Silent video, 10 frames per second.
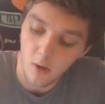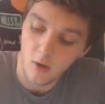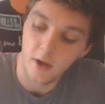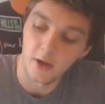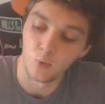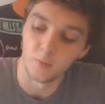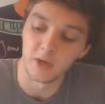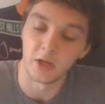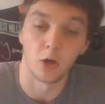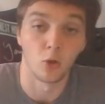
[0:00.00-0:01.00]
it will
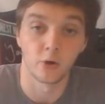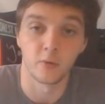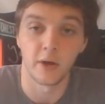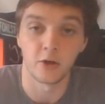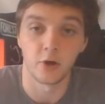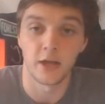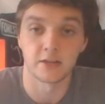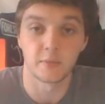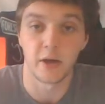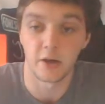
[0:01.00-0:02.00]
be alerted by your
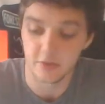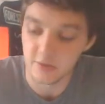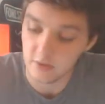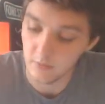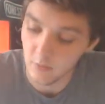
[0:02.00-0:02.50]
antibodies.